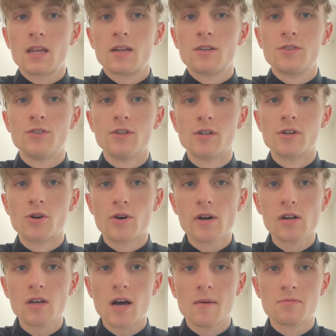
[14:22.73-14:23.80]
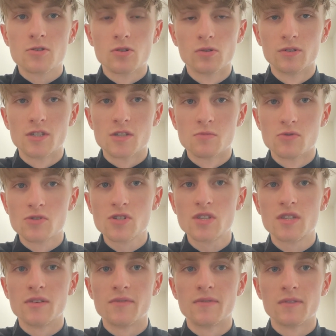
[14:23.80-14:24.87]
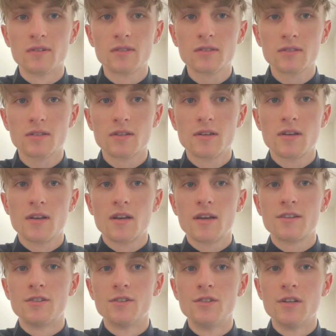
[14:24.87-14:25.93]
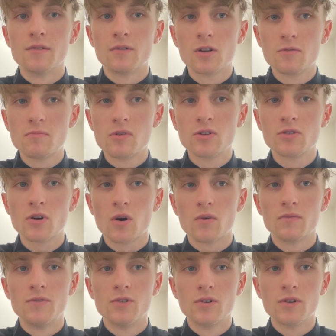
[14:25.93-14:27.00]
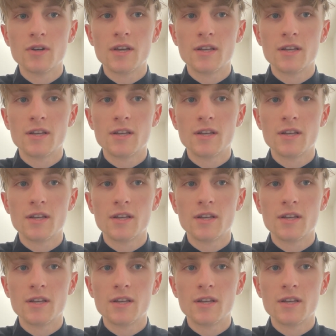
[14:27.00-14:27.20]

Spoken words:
The royal absolutism stifled the development of the